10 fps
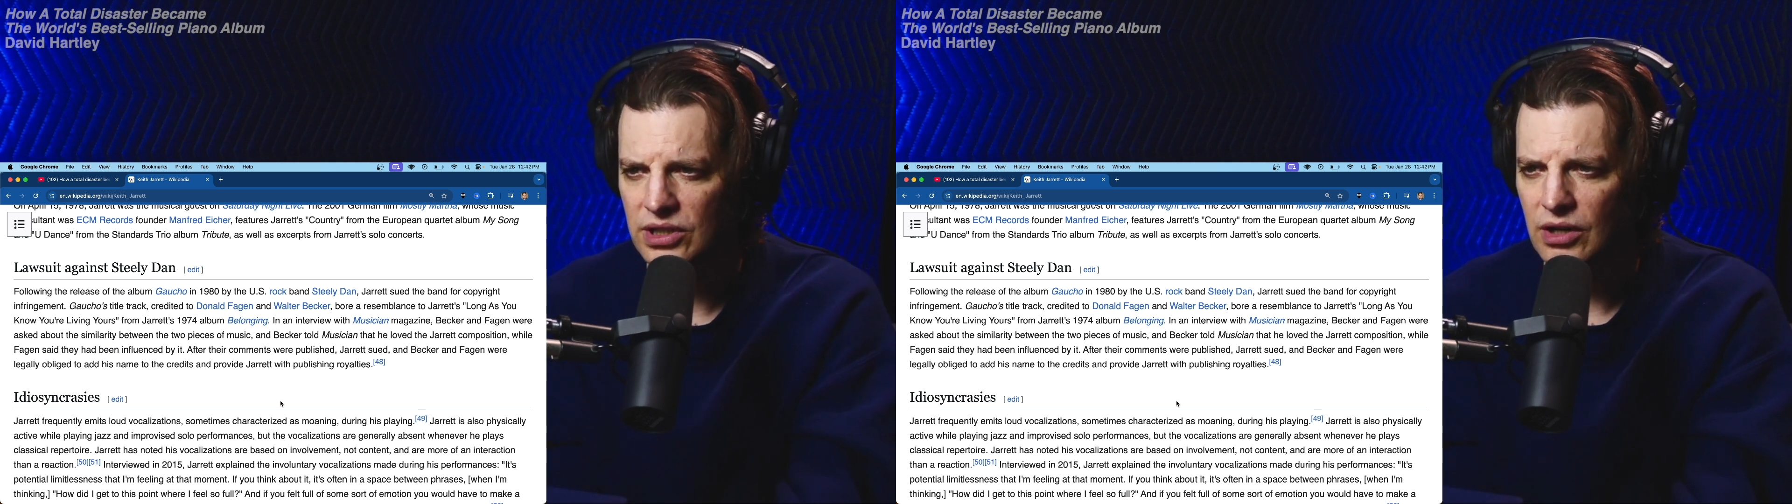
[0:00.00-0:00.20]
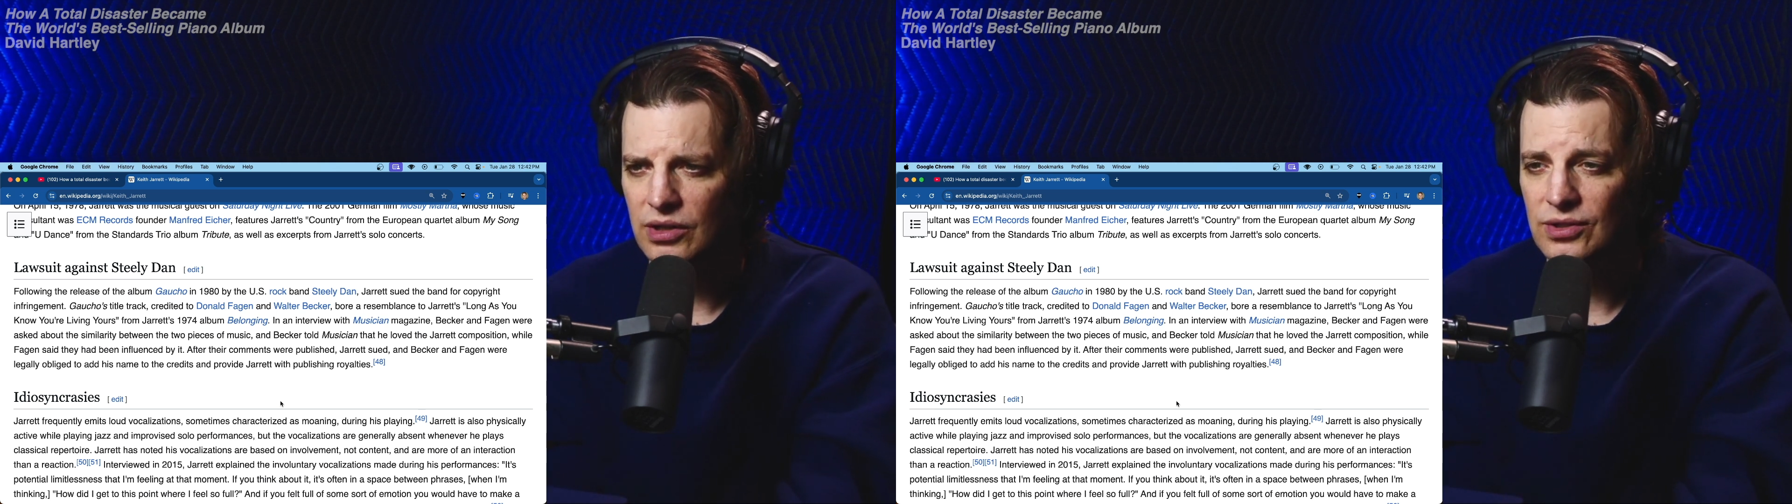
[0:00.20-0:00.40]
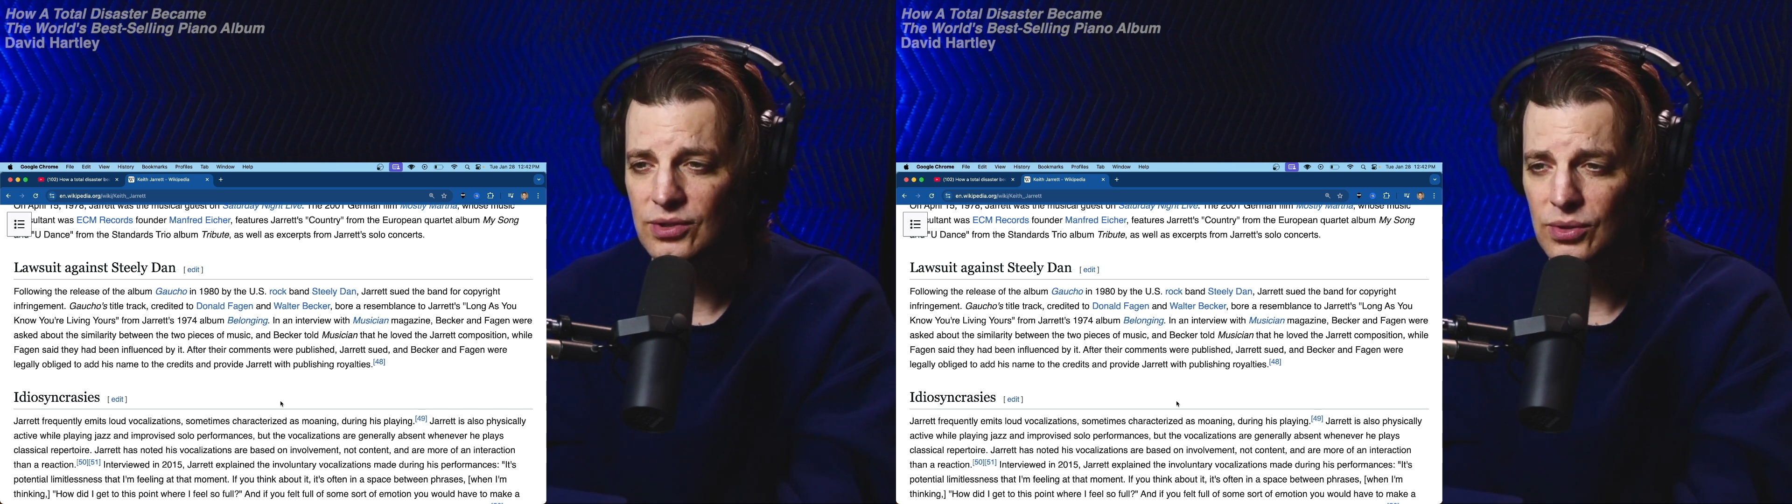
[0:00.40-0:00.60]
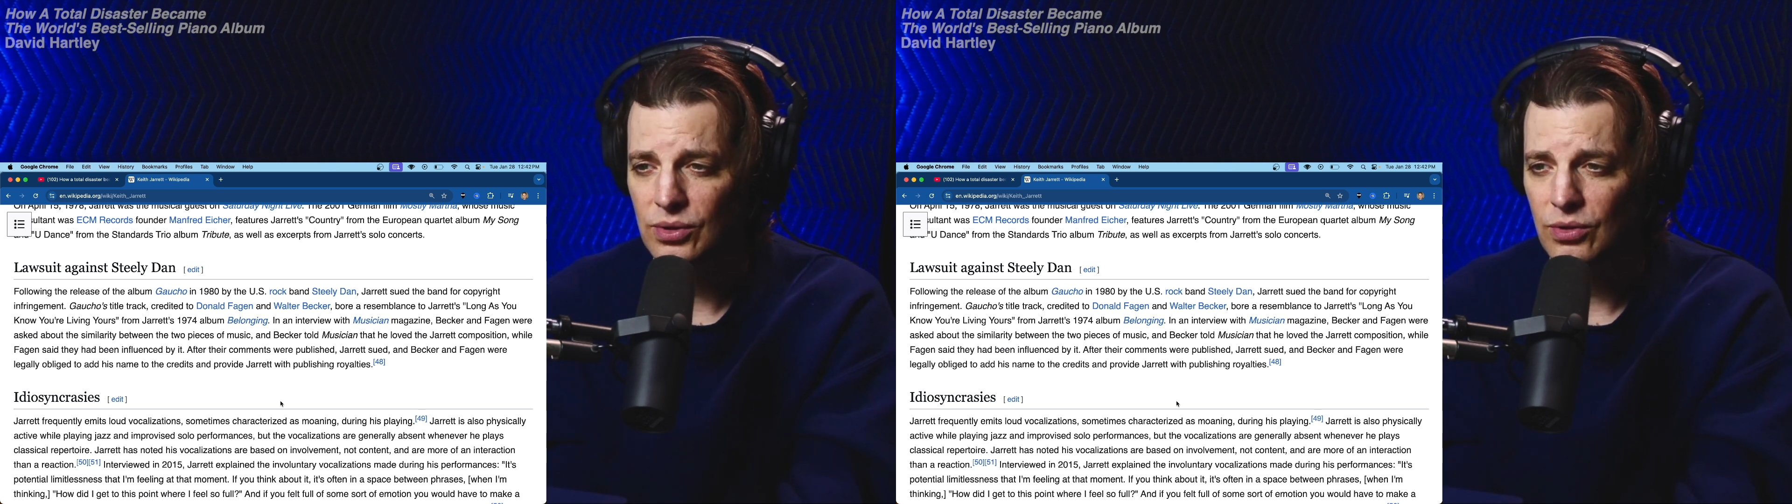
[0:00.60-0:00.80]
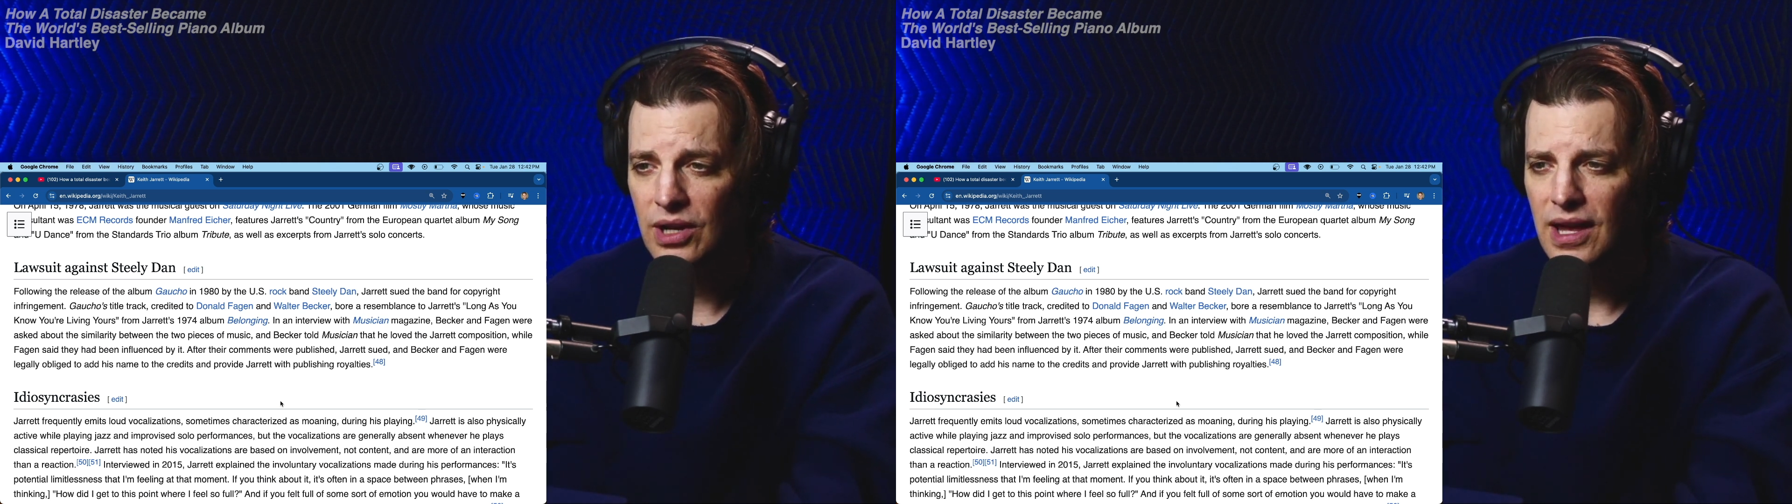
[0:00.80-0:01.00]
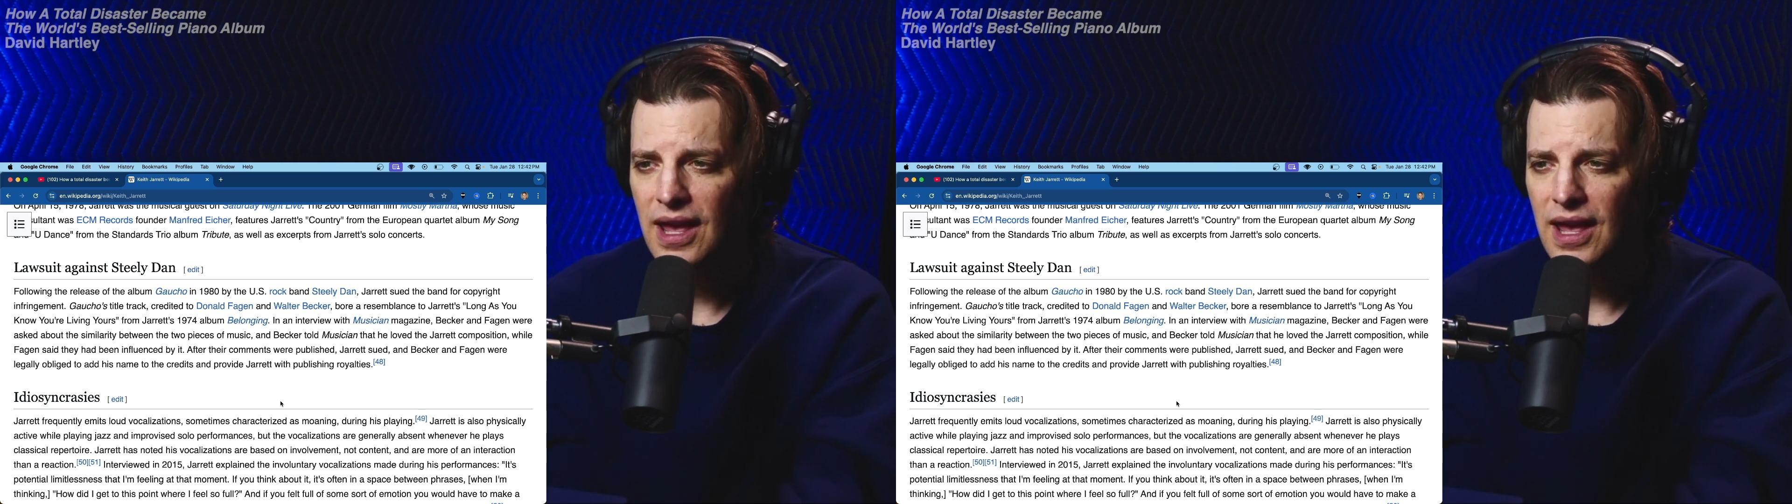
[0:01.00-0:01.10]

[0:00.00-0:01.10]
Jarrett sued,